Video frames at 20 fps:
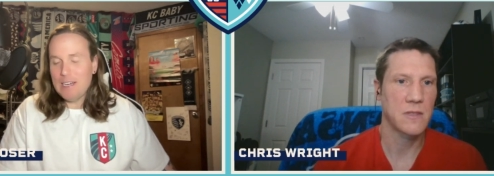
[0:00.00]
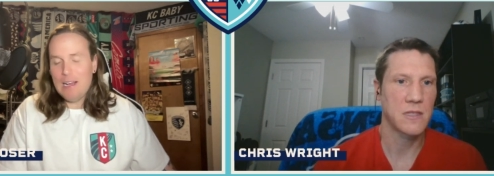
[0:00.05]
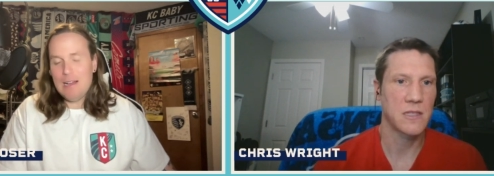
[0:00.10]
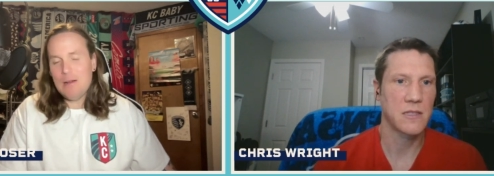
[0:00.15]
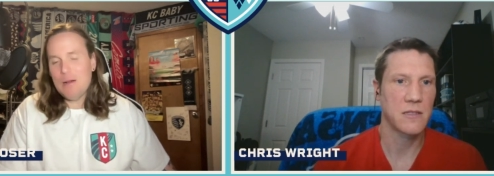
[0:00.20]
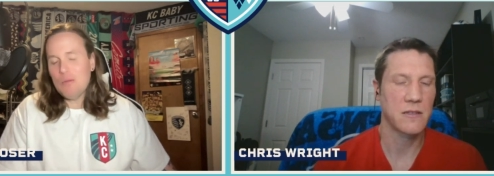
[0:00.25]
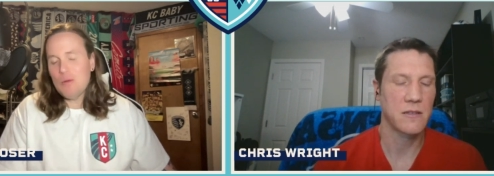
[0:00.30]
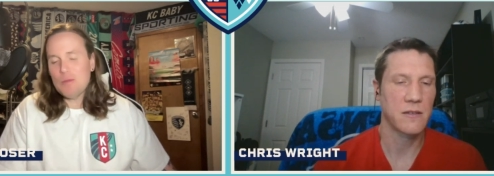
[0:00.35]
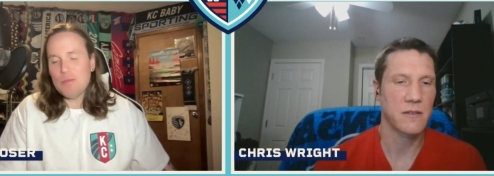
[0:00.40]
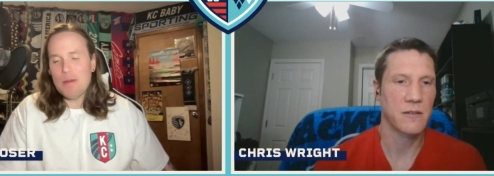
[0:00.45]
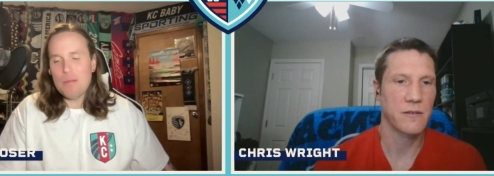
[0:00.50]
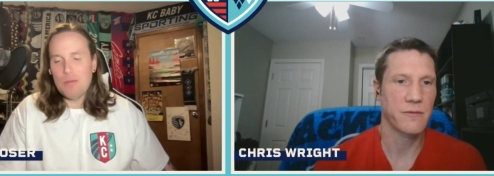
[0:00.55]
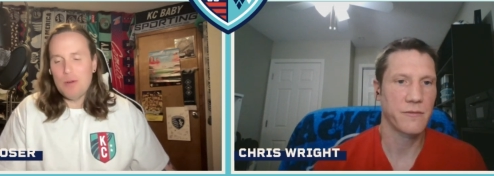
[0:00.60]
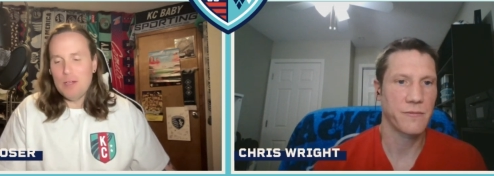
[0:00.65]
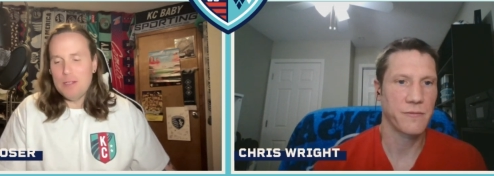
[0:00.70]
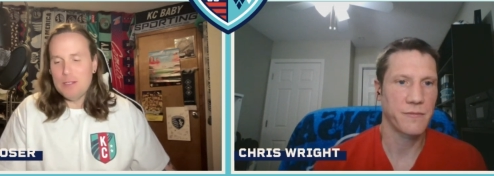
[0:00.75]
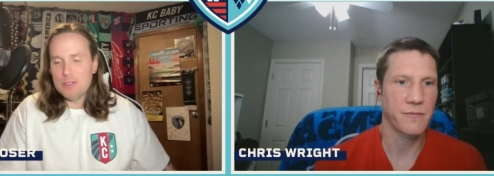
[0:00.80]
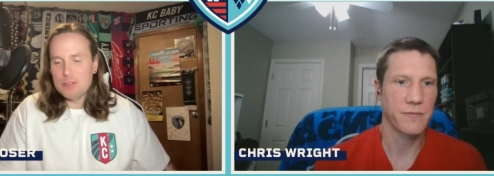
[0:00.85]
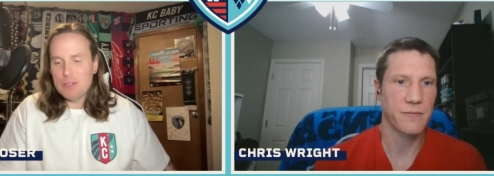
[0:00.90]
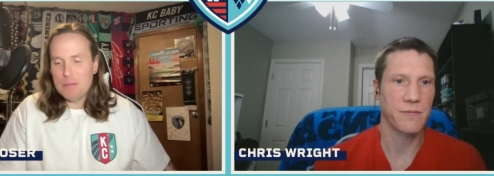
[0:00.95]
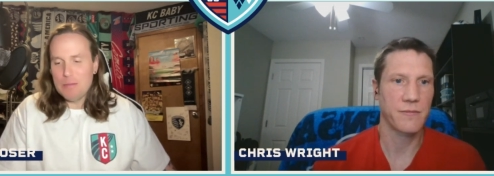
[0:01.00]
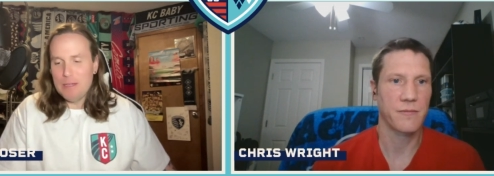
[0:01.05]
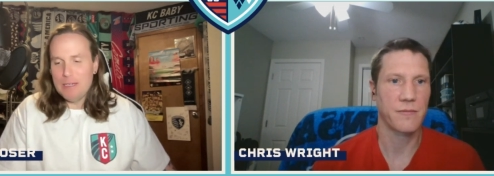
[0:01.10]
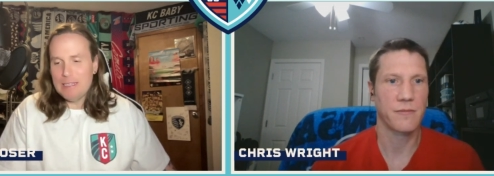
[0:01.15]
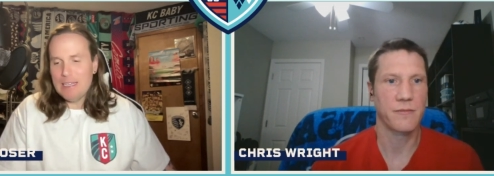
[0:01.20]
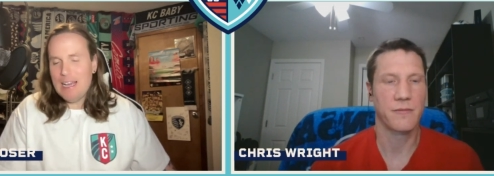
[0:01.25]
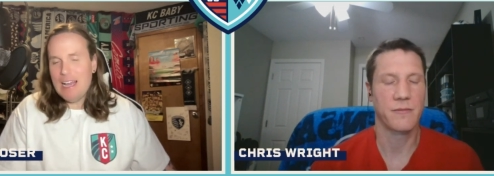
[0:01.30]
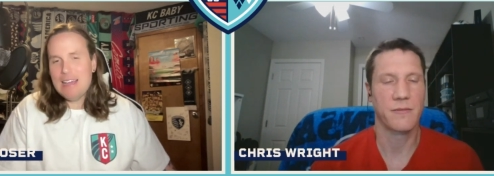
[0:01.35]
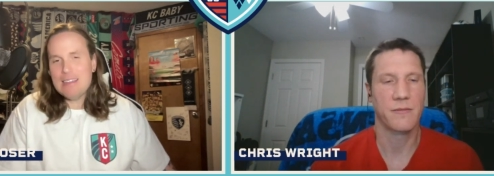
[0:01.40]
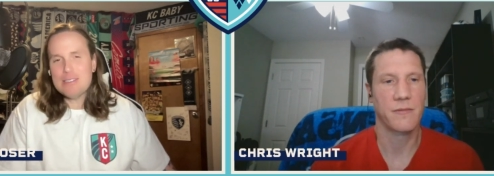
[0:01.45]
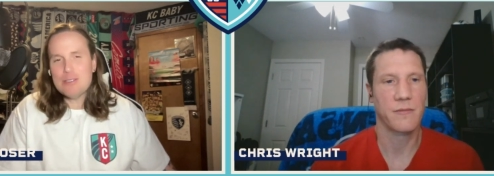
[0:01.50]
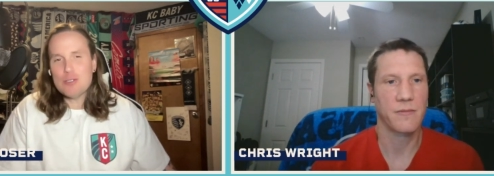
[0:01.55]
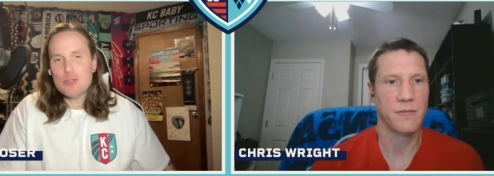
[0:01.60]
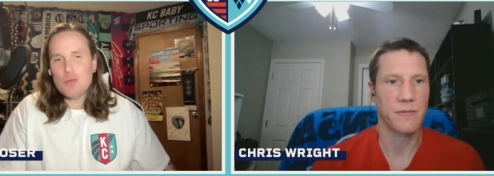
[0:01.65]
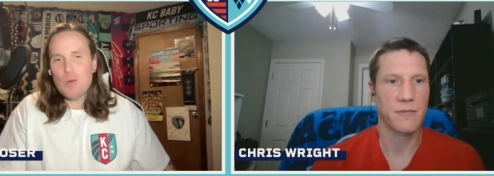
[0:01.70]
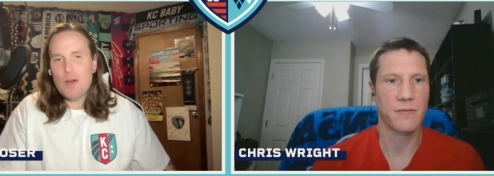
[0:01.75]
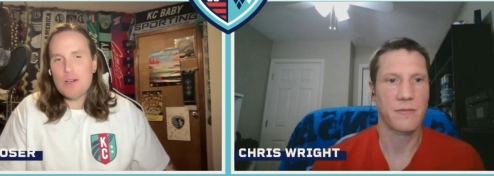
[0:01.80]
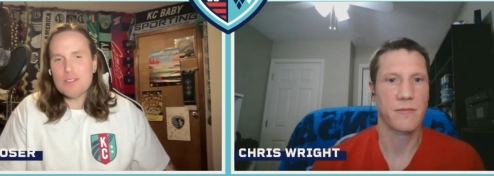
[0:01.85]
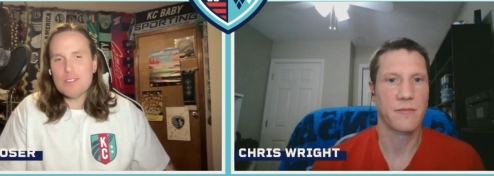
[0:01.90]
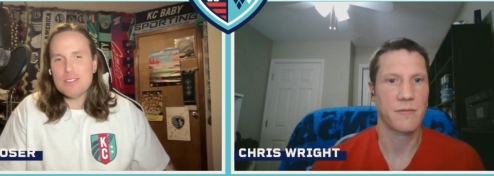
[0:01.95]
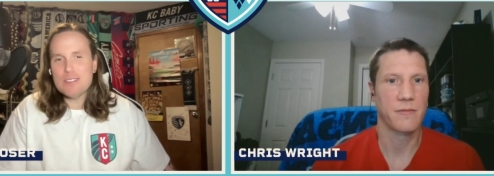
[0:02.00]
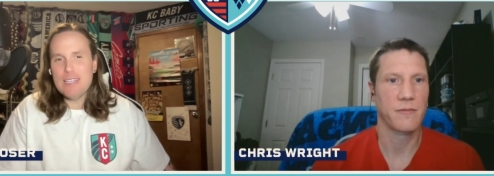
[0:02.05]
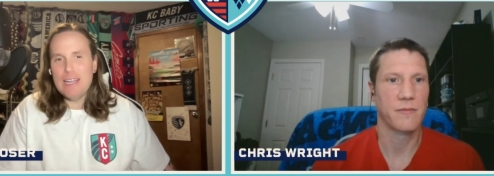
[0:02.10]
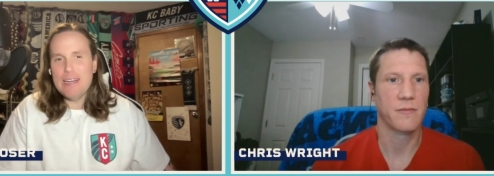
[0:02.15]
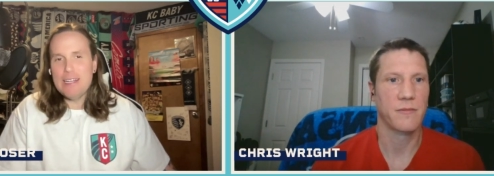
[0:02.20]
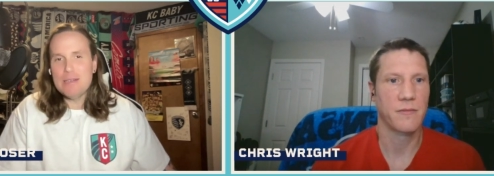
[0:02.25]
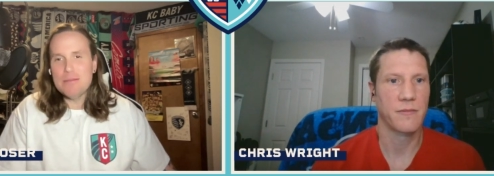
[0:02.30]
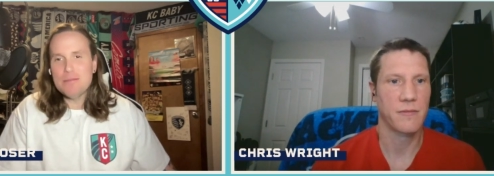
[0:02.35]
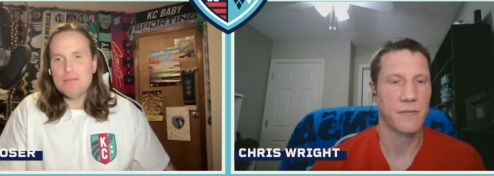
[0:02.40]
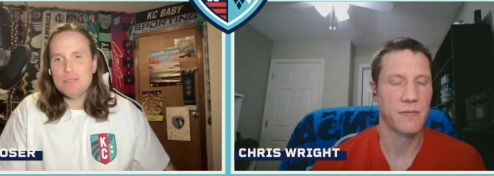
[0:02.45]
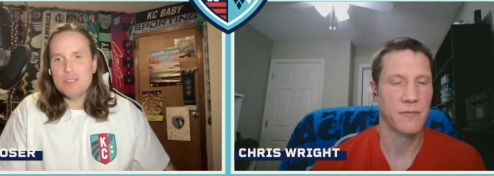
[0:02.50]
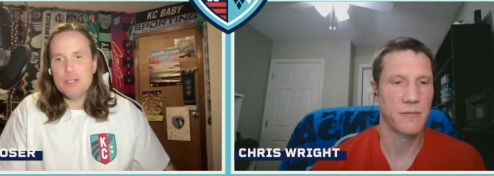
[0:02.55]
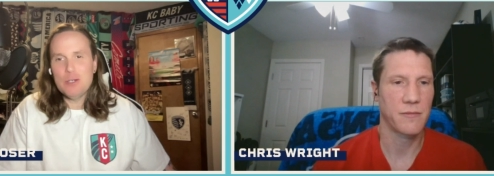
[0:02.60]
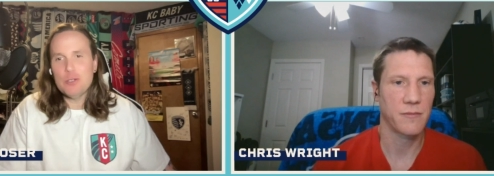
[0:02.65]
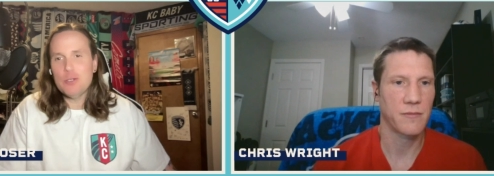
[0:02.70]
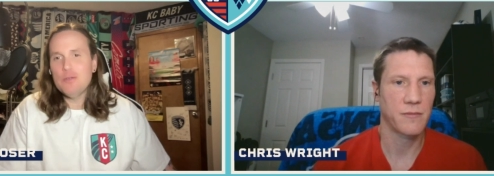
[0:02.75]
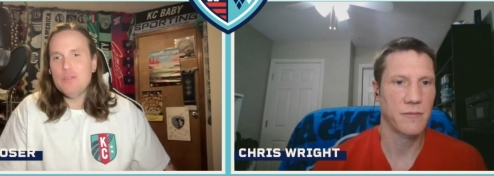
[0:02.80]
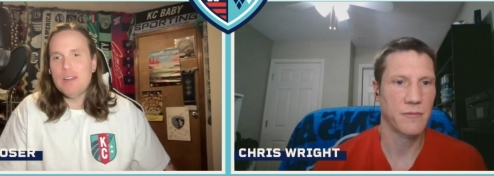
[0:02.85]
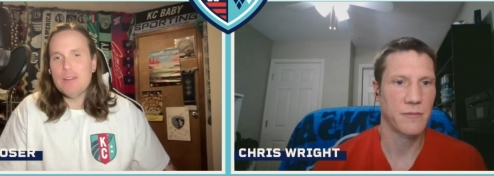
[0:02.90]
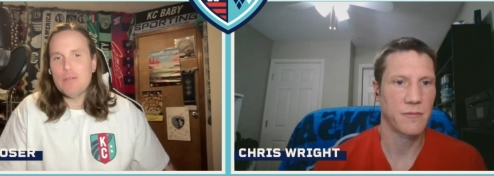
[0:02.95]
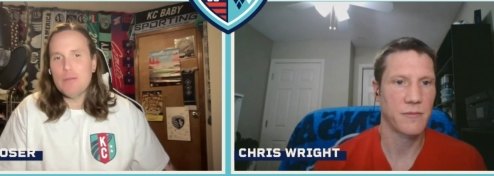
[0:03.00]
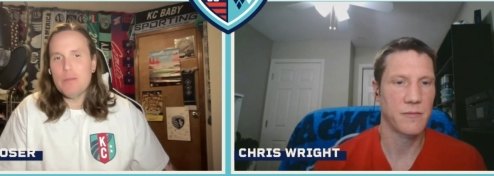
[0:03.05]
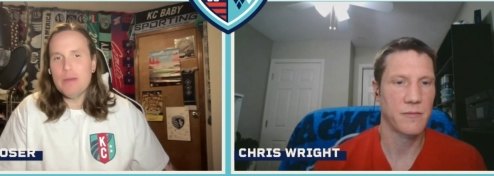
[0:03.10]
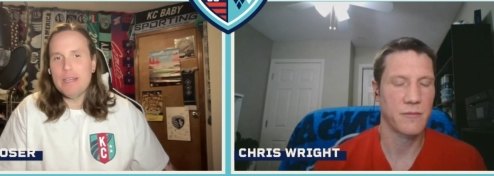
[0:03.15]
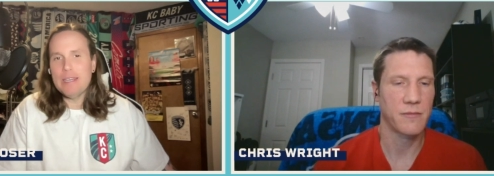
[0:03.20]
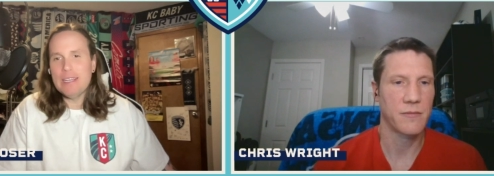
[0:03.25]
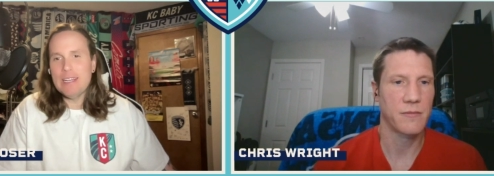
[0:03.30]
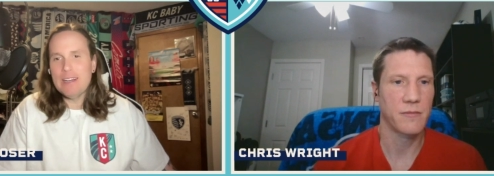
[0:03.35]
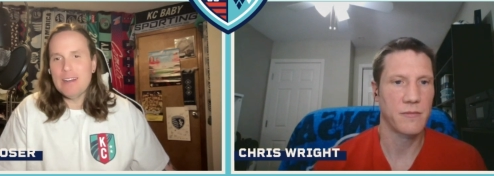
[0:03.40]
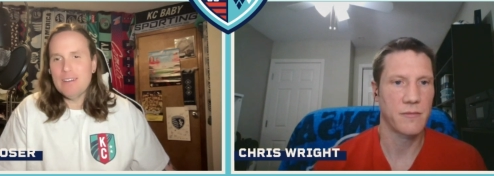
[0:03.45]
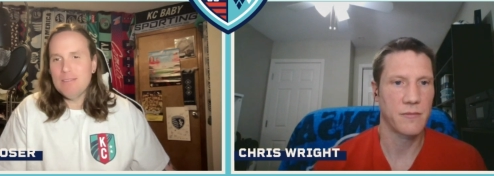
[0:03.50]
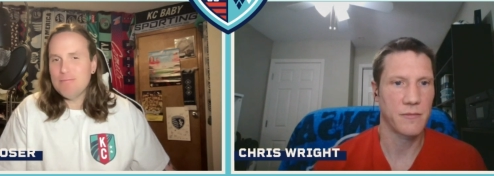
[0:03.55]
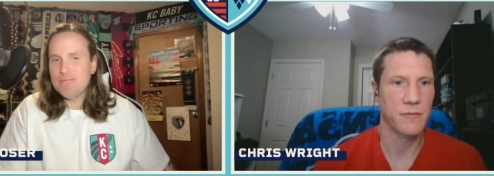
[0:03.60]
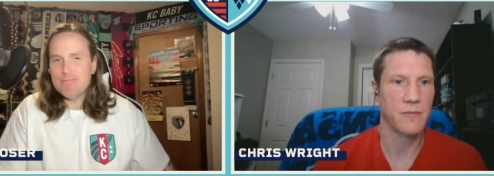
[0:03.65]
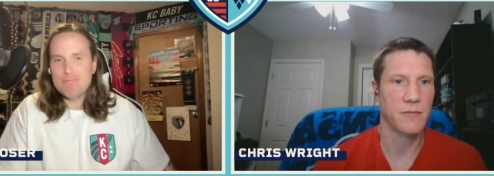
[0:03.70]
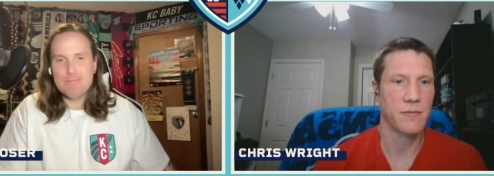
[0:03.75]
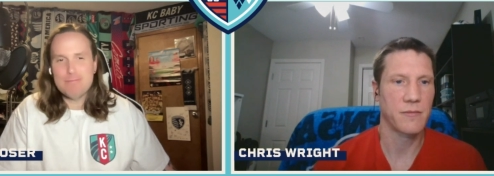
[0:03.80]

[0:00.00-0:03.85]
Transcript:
Speaker 1: I, am with my brother, so I'm like, ah, eh, let's just walk the stadium. You know, you've never been here.